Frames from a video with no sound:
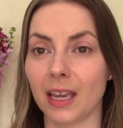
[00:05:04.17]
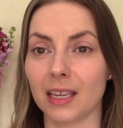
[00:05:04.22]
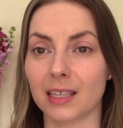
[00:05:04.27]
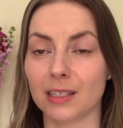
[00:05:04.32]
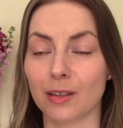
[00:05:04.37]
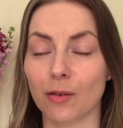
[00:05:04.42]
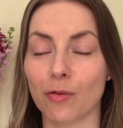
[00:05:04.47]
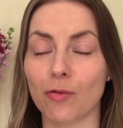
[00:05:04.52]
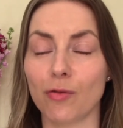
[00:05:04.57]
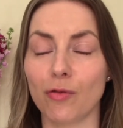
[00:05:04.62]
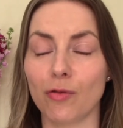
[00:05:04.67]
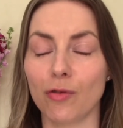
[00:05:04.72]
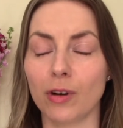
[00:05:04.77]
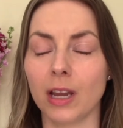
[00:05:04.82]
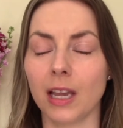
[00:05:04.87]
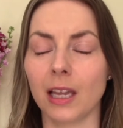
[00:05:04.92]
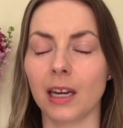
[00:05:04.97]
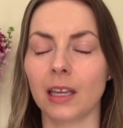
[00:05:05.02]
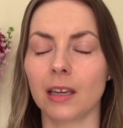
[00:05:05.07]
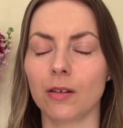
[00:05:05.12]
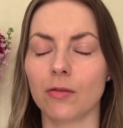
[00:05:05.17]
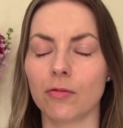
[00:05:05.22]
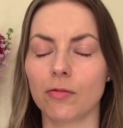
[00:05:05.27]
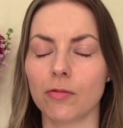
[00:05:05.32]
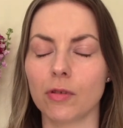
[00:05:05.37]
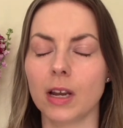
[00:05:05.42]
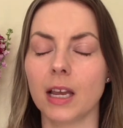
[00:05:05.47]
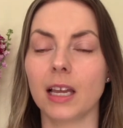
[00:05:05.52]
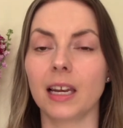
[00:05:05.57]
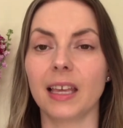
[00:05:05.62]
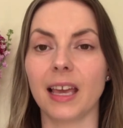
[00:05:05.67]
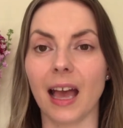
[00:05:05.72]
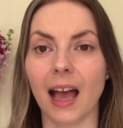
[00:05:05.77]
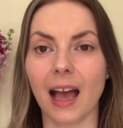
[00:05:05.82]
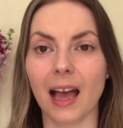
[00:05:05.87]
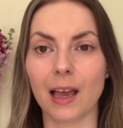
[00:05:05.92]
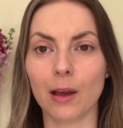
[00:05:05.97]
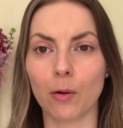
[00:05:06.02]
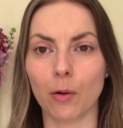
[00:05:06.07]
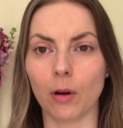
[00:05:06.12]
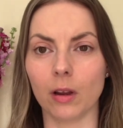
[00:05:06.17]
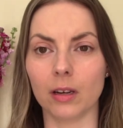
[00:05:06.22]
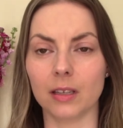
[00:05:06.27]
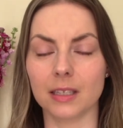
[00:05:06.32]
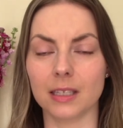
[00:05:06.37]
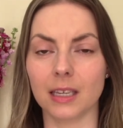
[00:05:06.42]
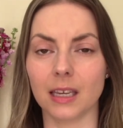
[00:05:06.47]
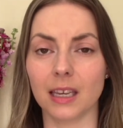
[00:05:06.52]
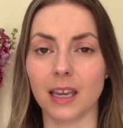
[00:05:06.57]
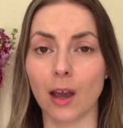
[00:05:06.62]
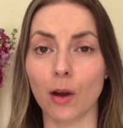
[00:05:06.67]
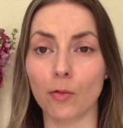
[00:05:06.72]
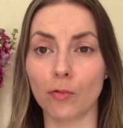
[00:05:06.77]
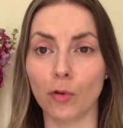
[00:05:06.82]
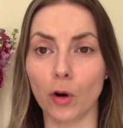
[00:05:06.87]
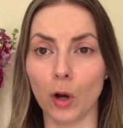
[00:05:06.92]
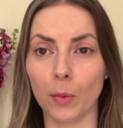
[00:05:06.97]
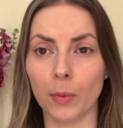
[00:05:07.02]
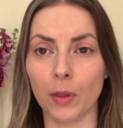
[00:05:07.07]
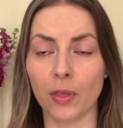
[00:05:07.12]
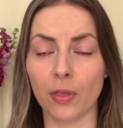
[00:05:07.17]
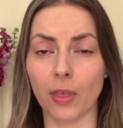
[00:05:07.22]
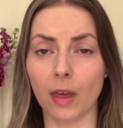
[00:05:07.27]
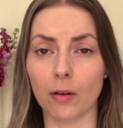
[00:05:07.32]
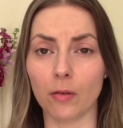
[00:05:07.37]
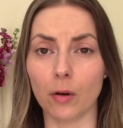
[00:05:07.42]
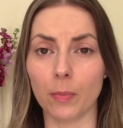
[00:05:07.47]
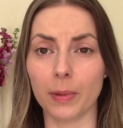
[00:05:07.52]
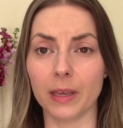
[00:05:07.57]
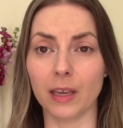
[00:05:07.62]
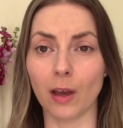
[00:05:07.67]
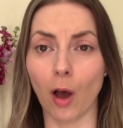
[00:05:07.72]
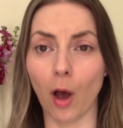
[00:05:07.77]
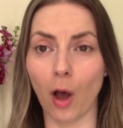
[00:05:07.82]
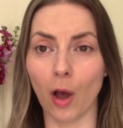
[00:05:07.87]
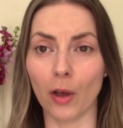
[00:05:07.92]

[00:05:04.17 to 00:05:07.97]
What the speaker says: It's really, really high quality aromatherapy